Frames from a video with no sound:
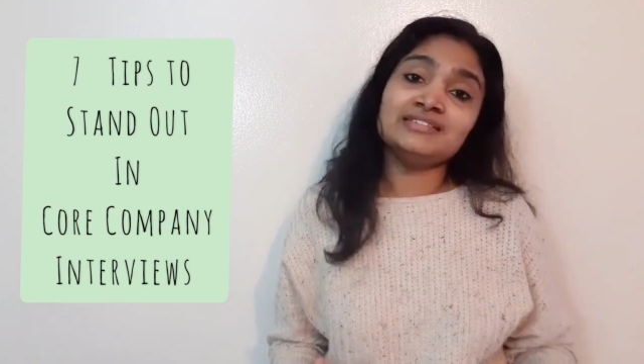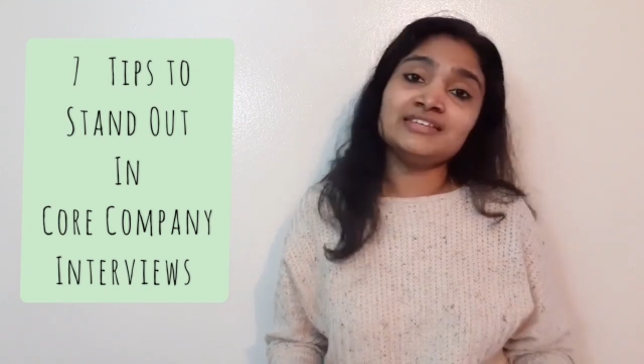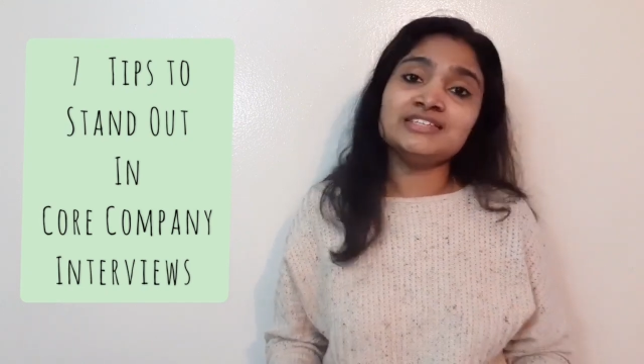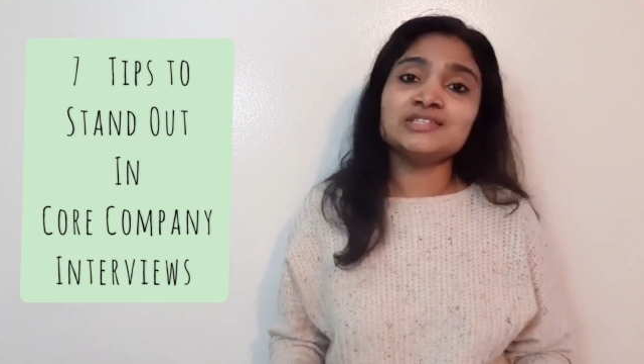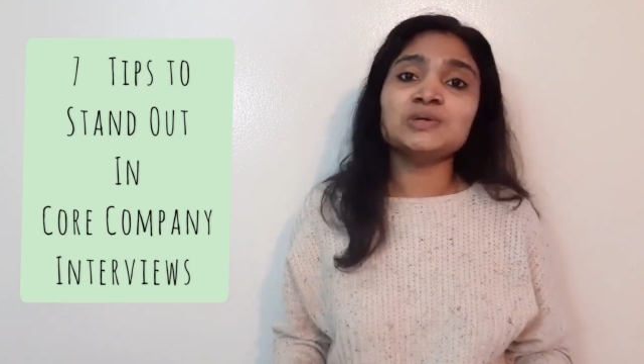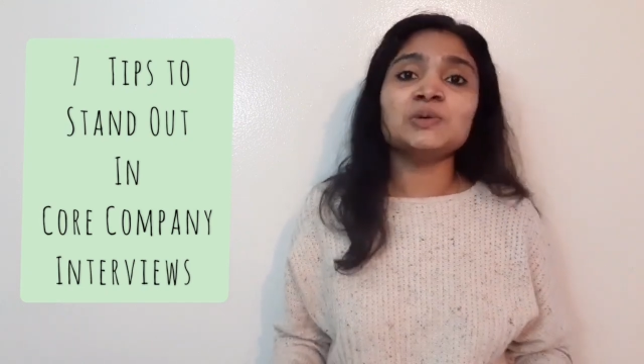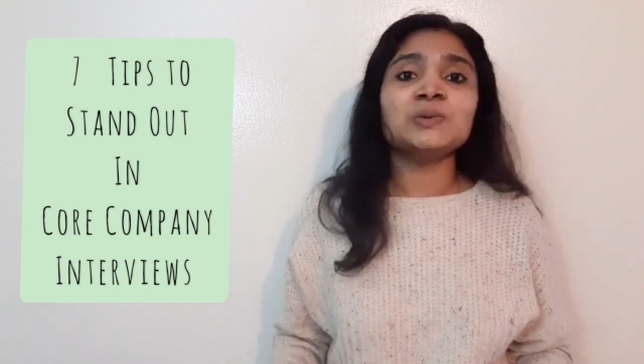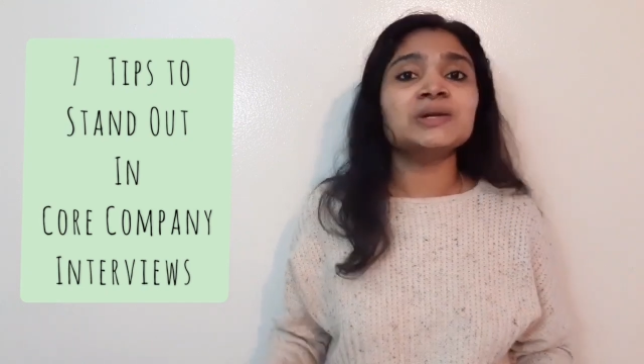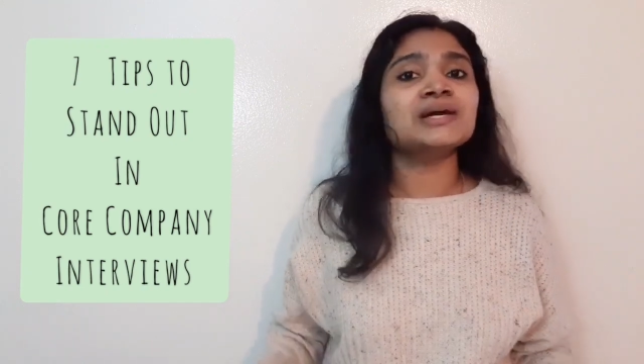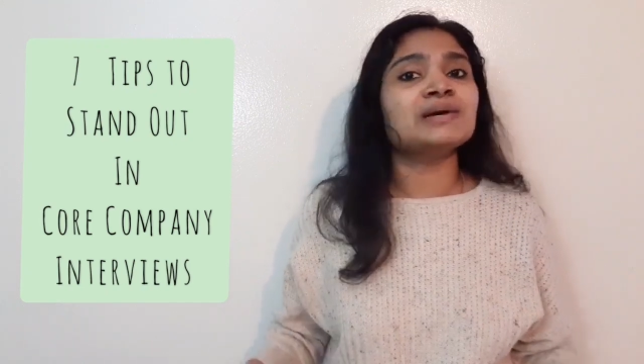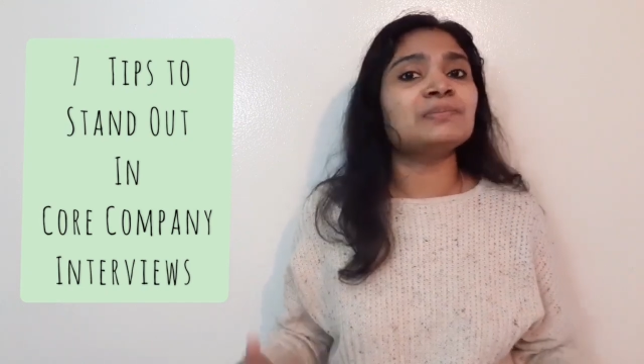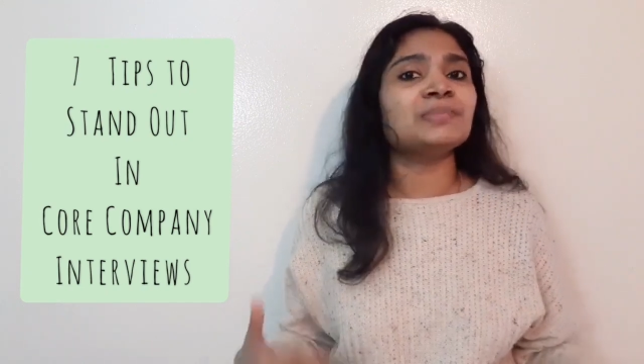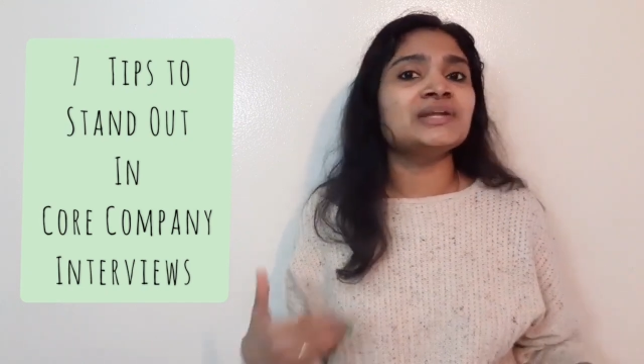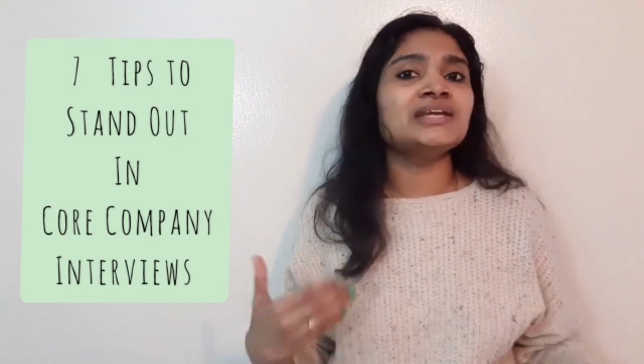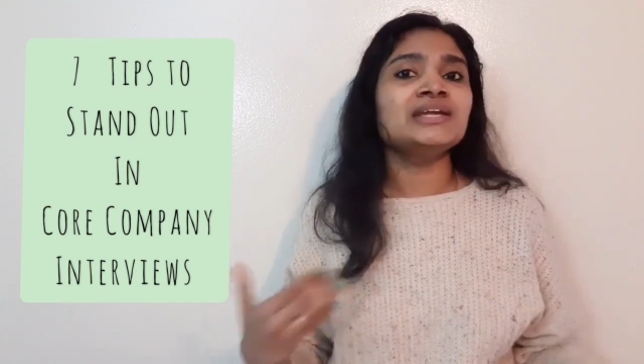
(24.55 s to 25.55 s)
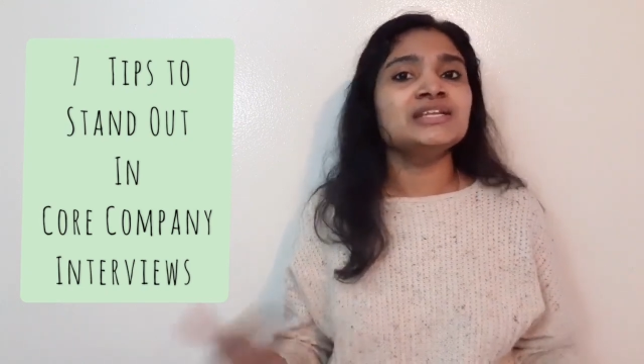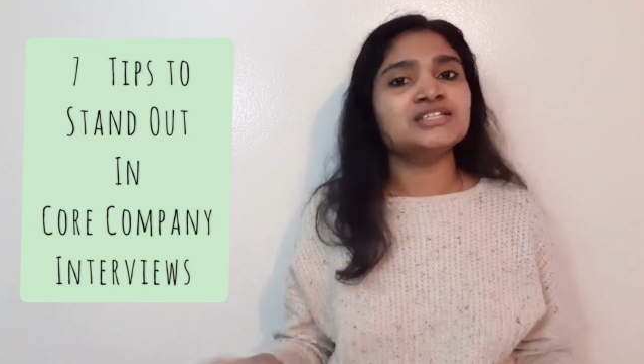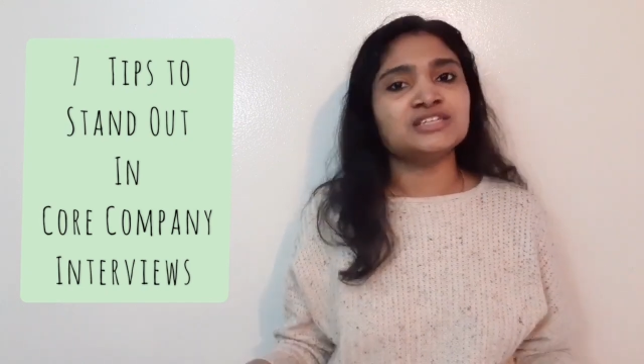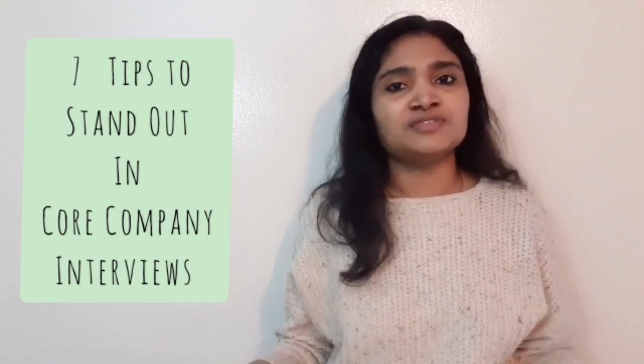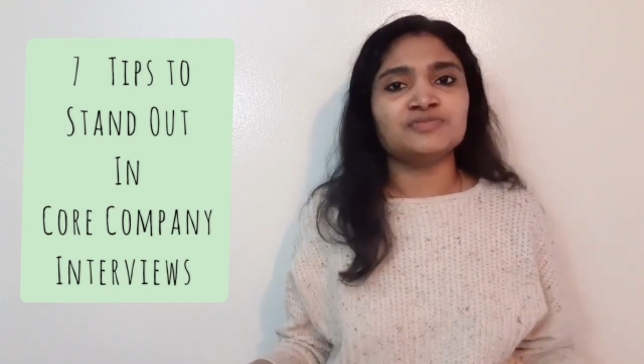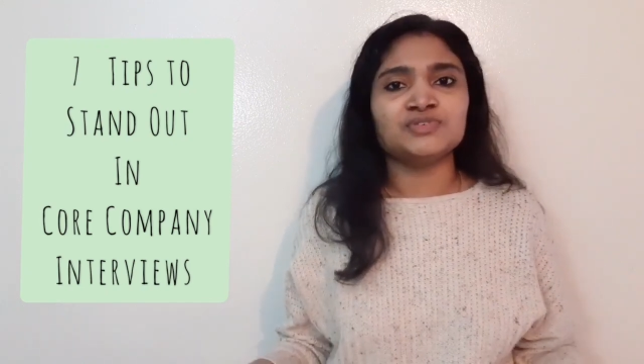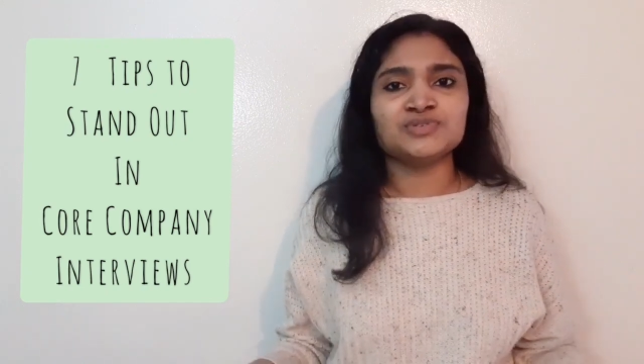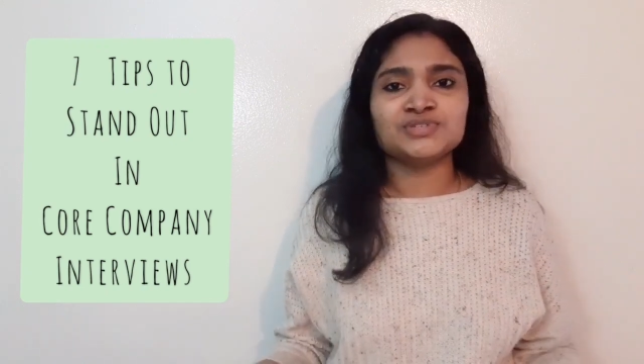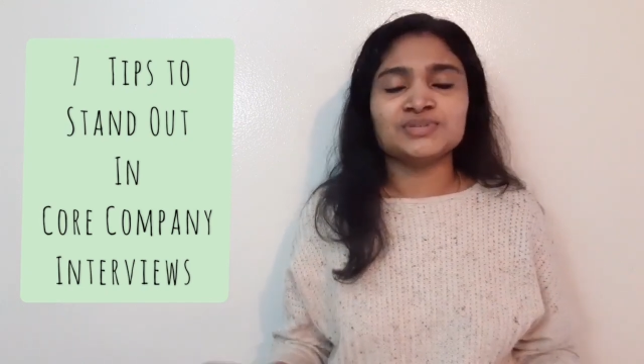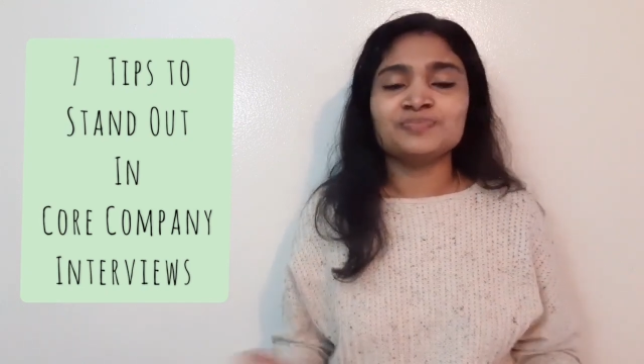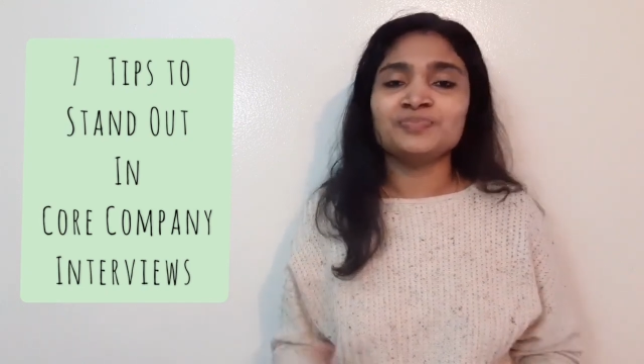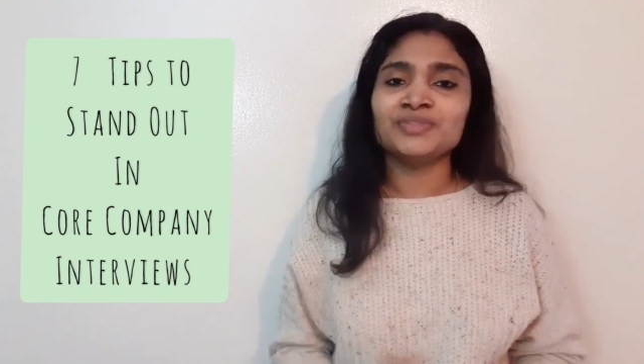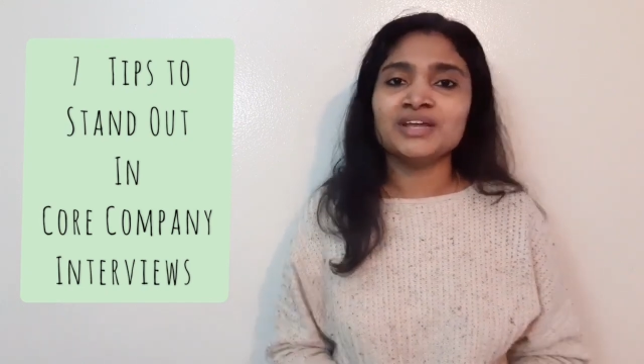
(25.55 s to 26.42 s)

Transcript: these core company interviews.